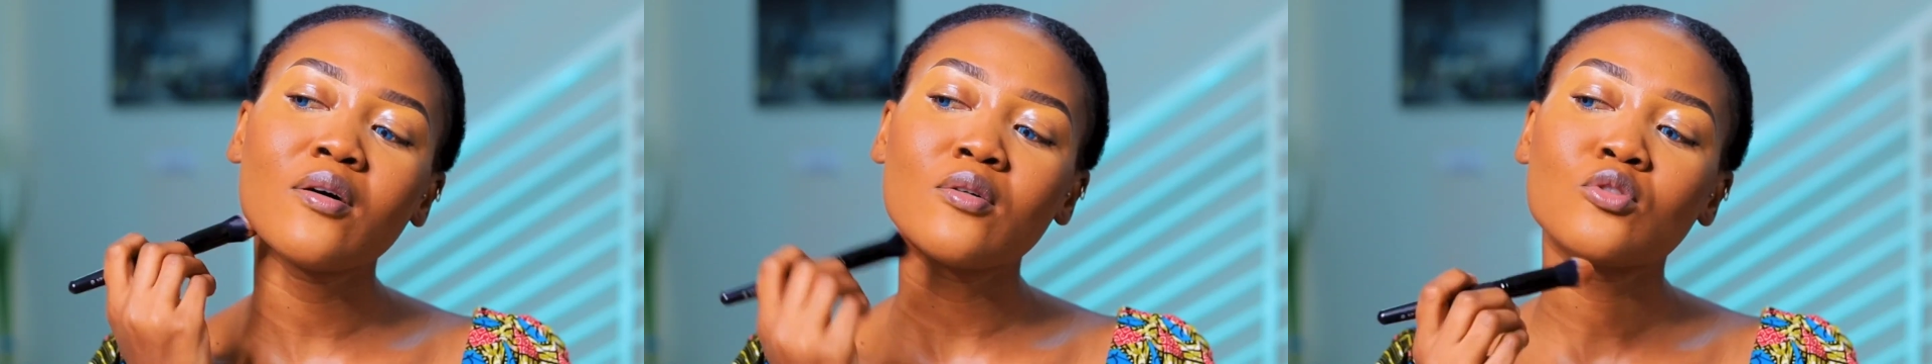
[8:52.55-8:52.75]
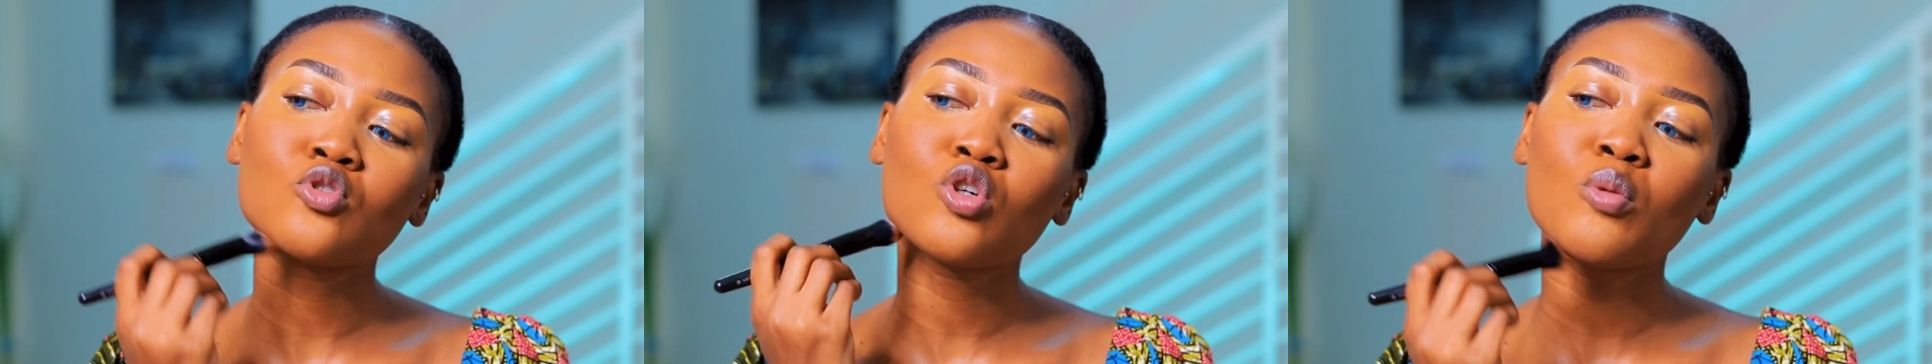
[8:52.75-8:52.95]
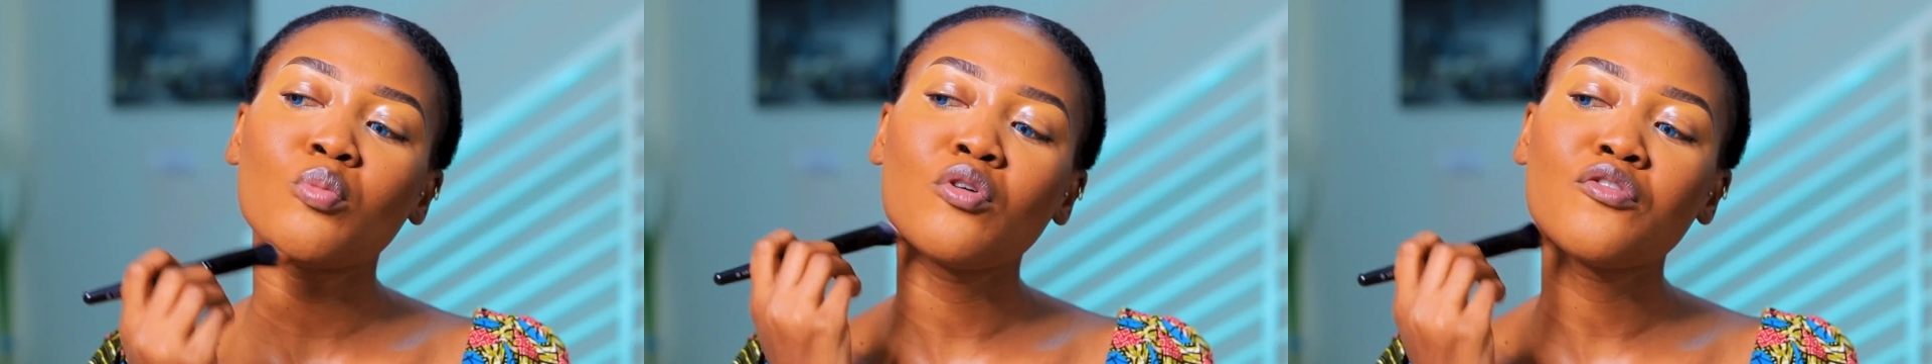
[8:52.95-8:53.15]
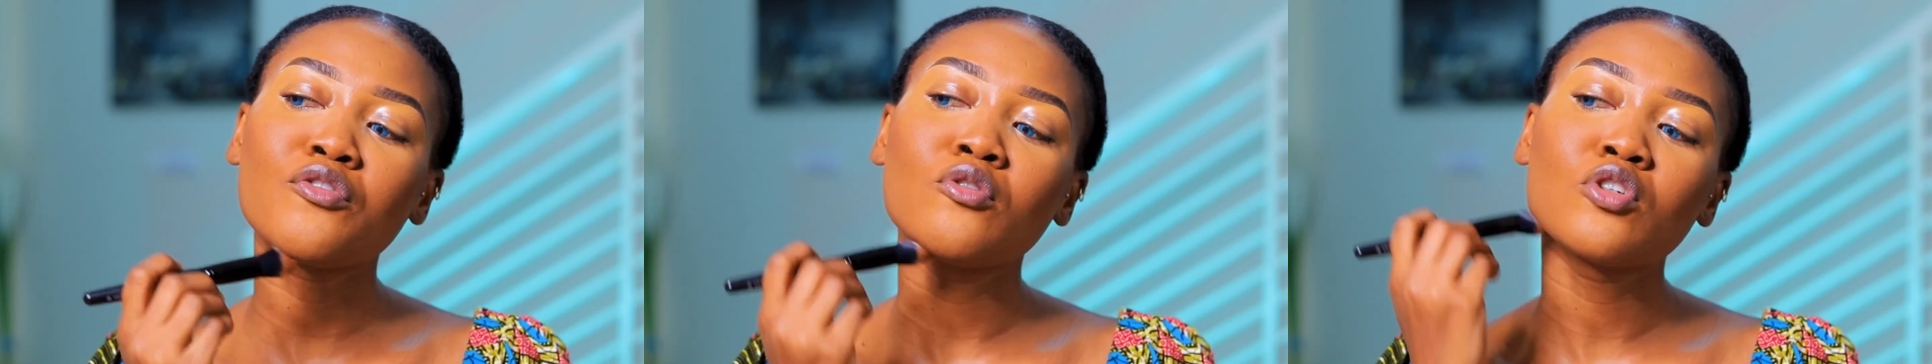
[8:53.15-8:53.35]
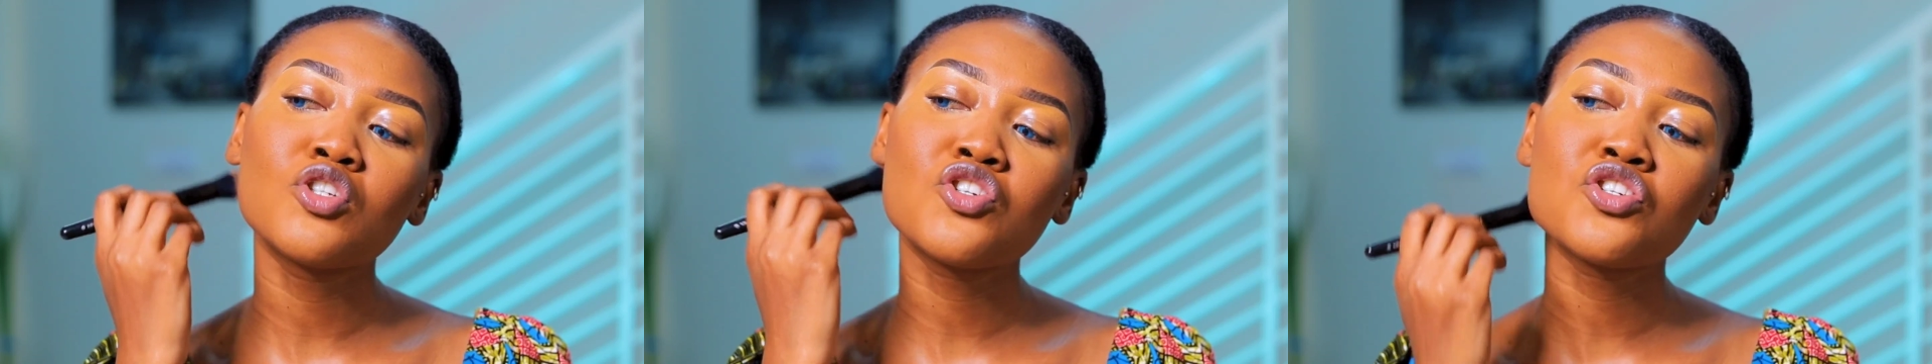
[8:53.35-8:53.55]
on top of
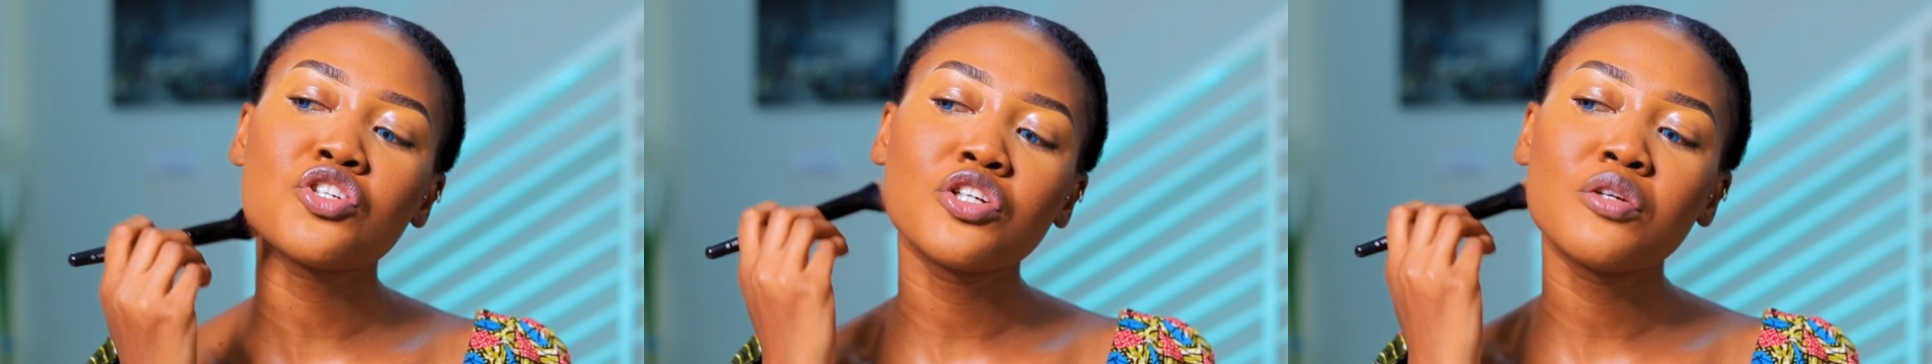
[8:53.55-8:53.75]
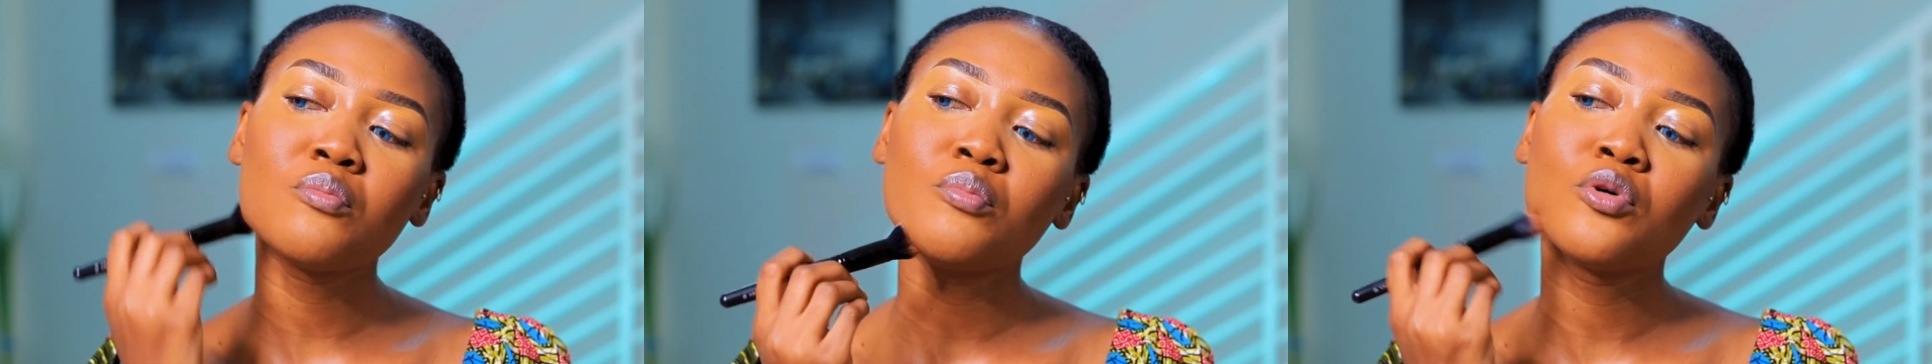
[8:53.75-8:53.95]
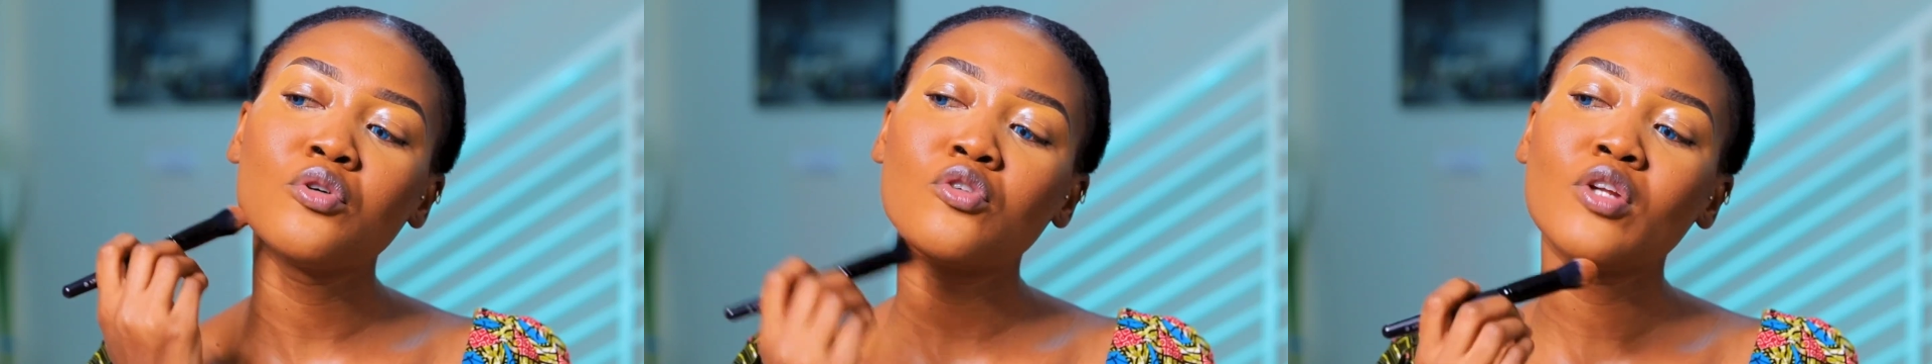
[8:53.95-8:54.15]
your chin bone,